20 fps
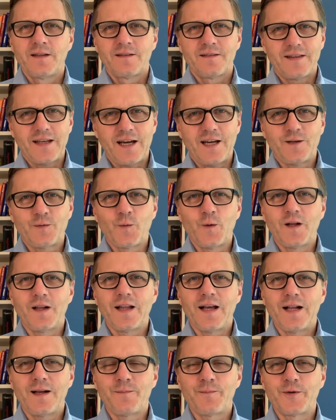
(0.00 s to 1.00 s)
That will
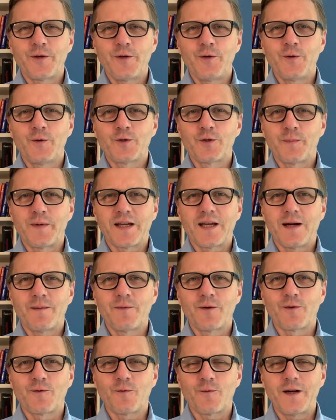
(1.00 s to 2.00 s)
help you to
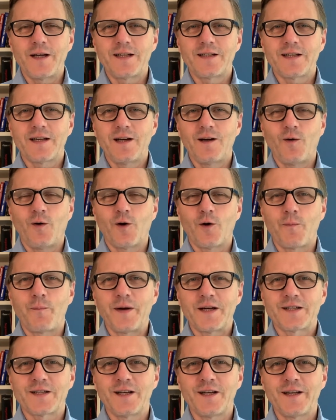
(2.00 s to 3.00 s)
become a greater or
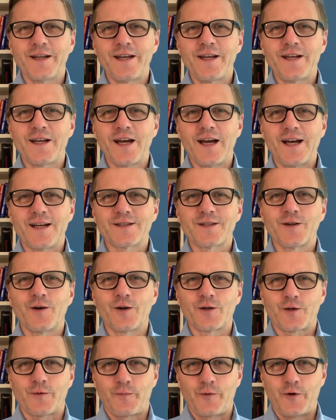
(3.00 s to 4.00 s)
better leader as an
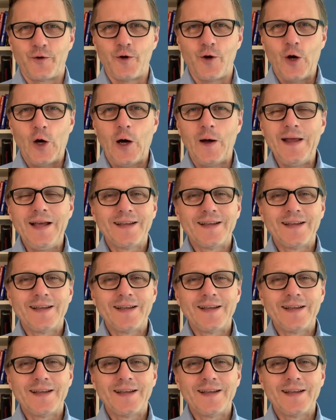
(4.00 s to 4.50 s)
entrepreneur.